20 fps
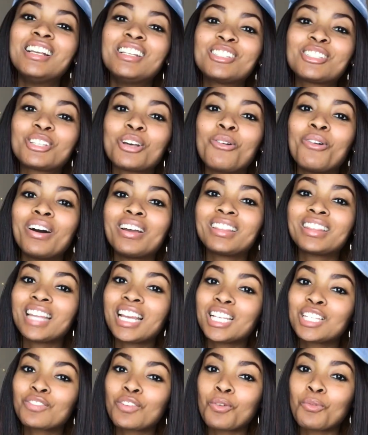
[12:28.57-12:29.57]
So,
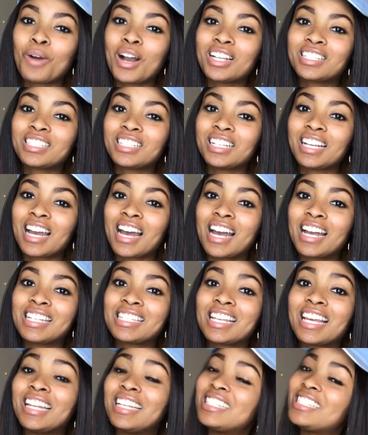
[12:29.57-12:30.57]
thanks for watching,
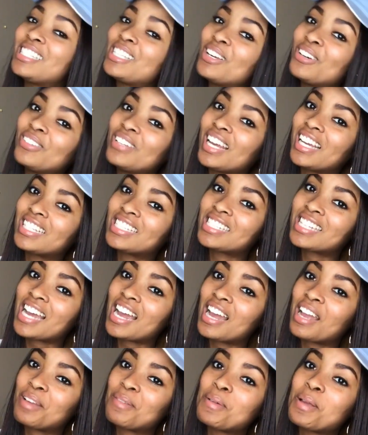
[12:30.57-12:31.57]
guys, and until next
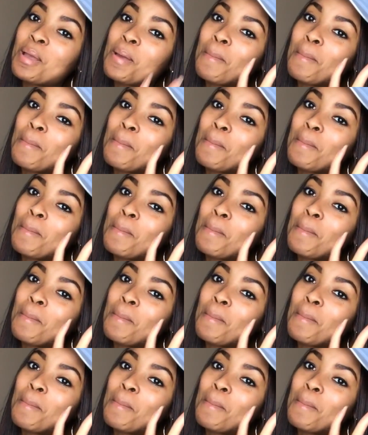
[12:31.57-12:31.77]
time,